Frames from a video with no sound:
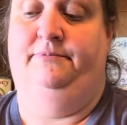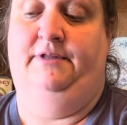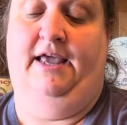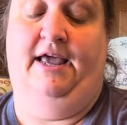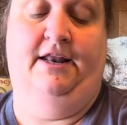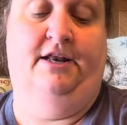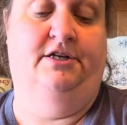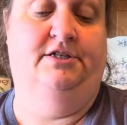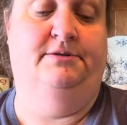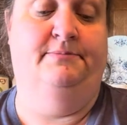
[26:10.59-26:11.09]

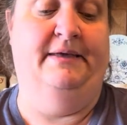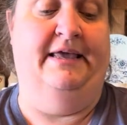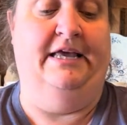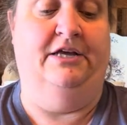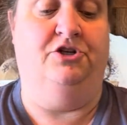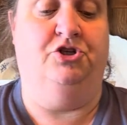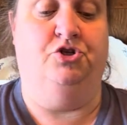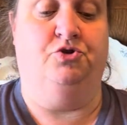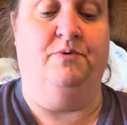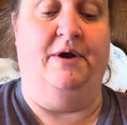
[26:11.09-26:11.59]
And to me, it
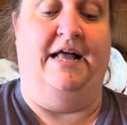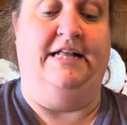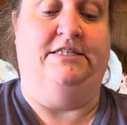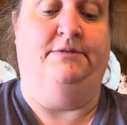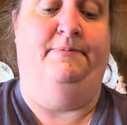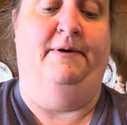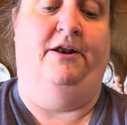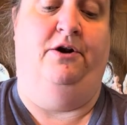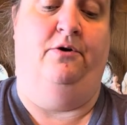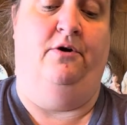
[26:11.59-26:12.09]
just writes
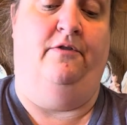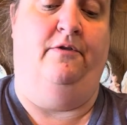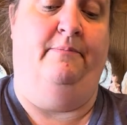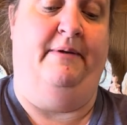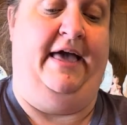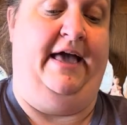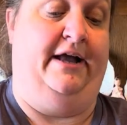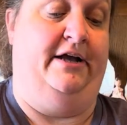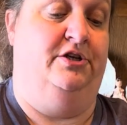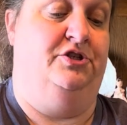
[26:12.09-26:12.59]
better on the
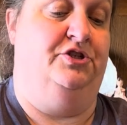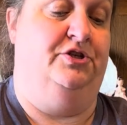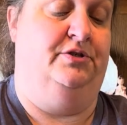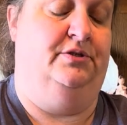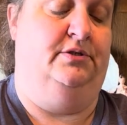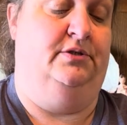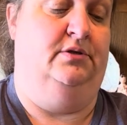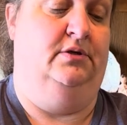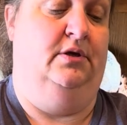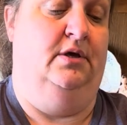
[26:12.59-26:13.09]

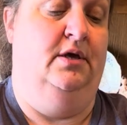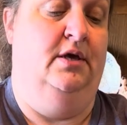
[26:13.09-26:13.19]
packages.